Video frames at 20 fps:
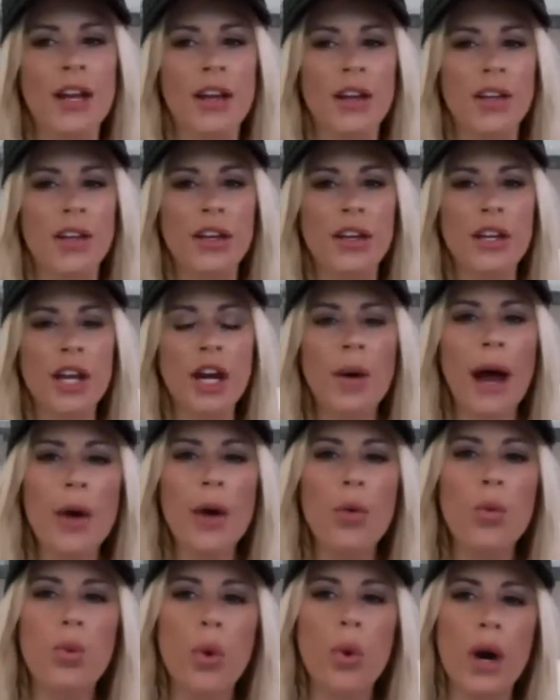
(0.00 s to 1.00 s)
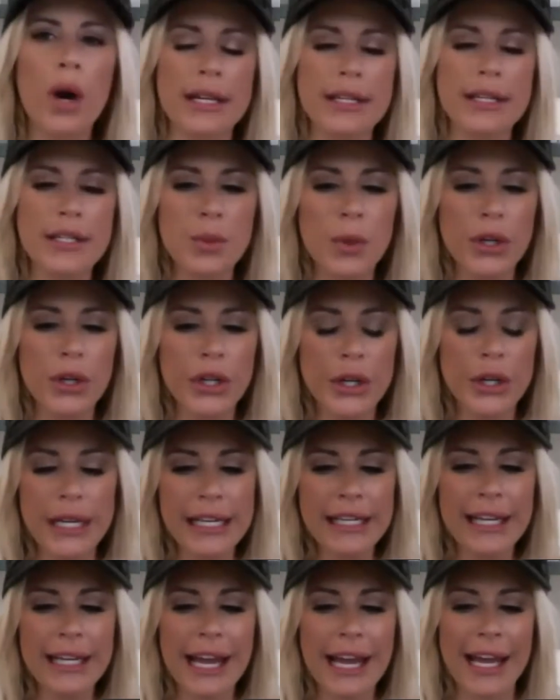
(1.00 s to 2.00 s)
I was
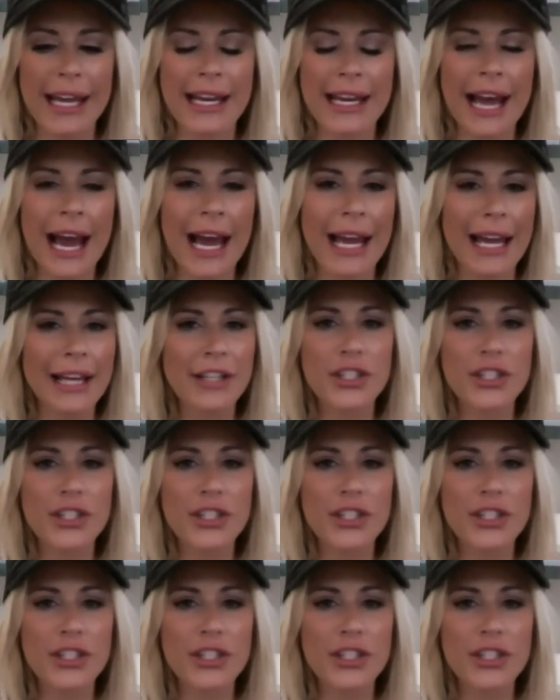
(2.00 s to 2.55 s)
worried, and it